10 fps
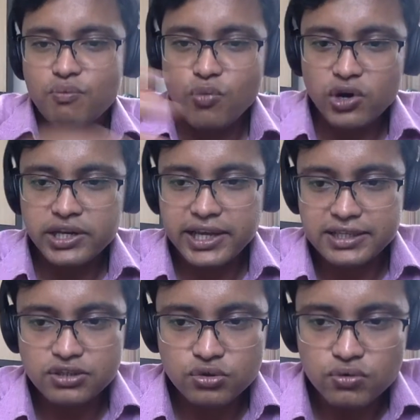
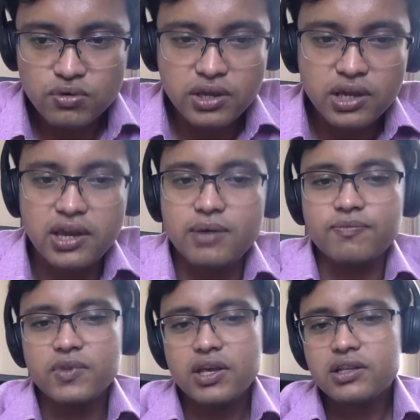mortgaged to him.
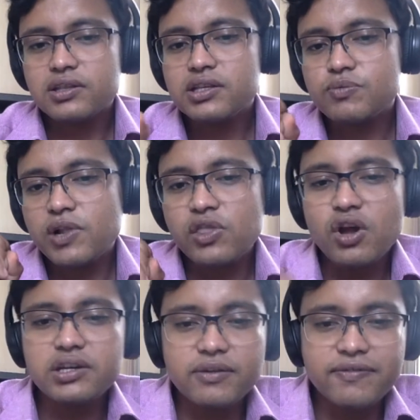This will
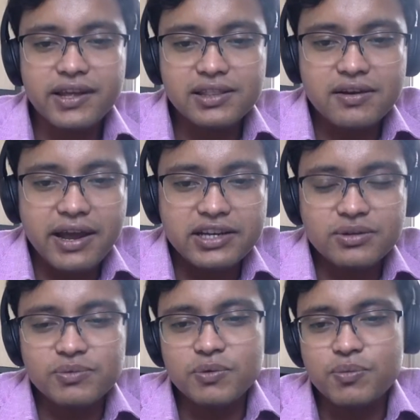not affect the right
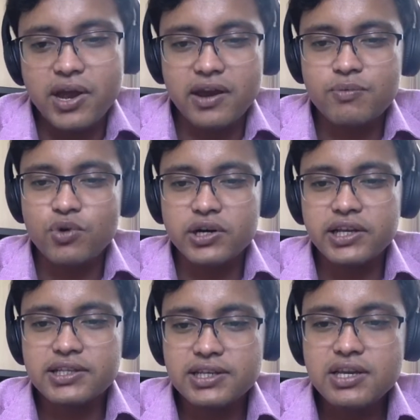of the prior
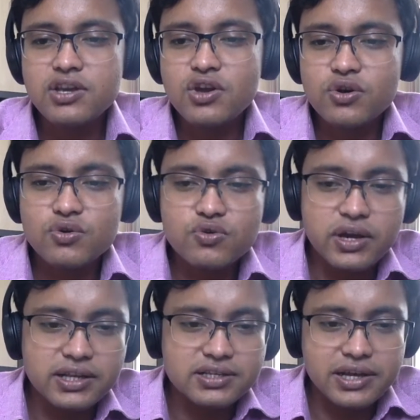mortgagee who
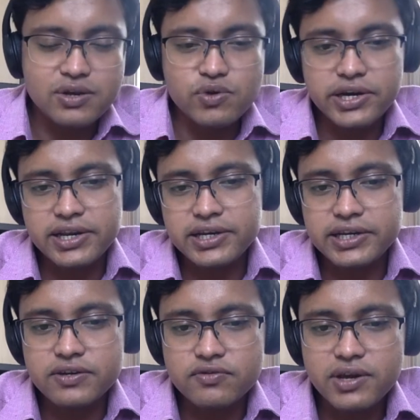has acquired an
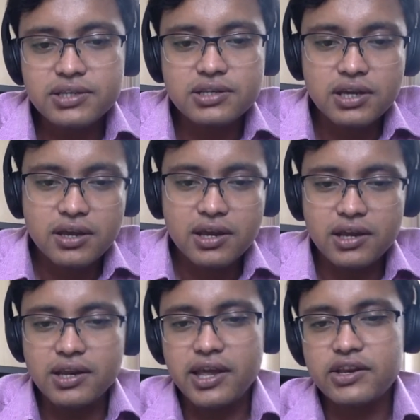interest
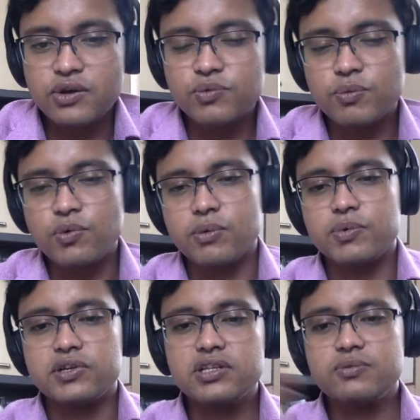in any of the
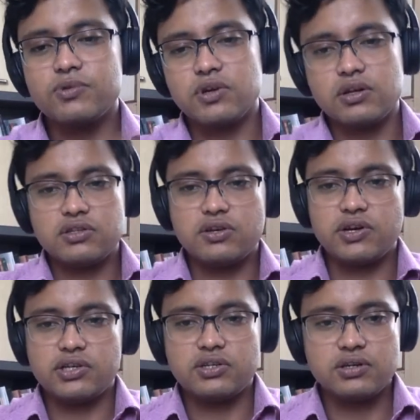properties for
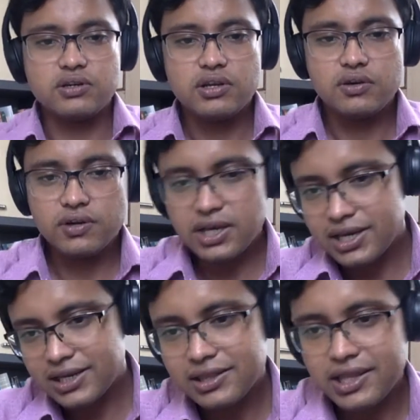consideration.
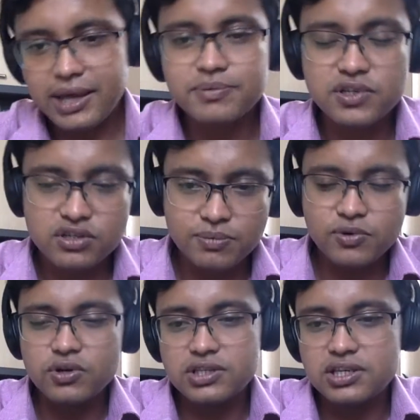Okay, in the absence, of
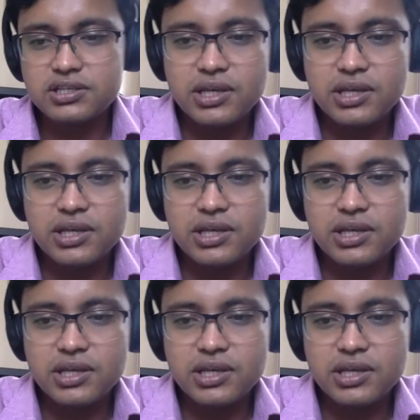course, it is